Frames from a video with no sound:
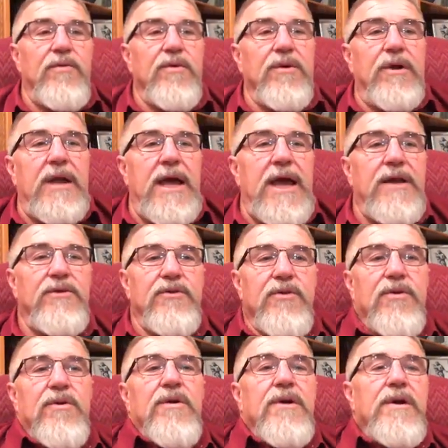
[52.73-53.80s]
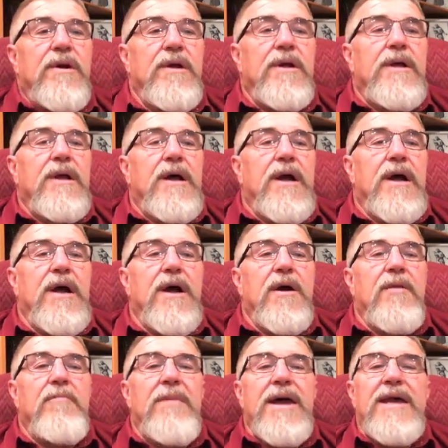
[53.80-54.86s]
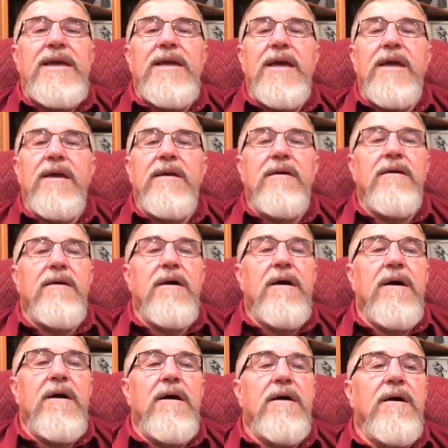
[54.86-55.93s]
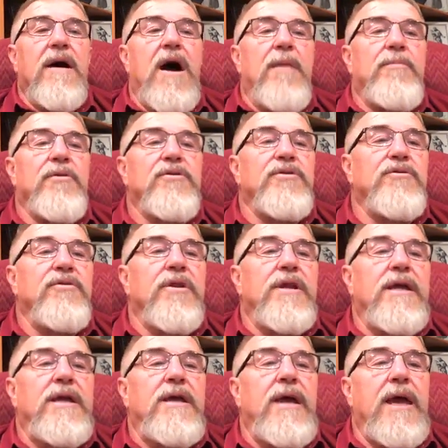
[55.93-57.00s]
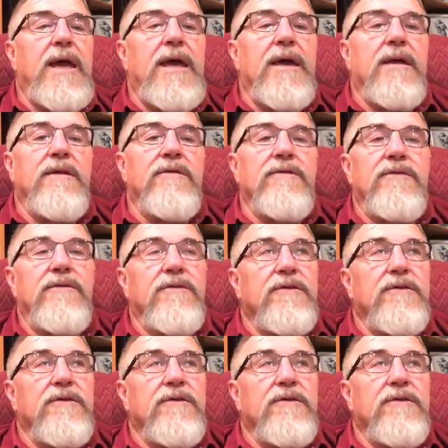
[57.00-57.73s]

We're glad you're uh, making uh, opportunity and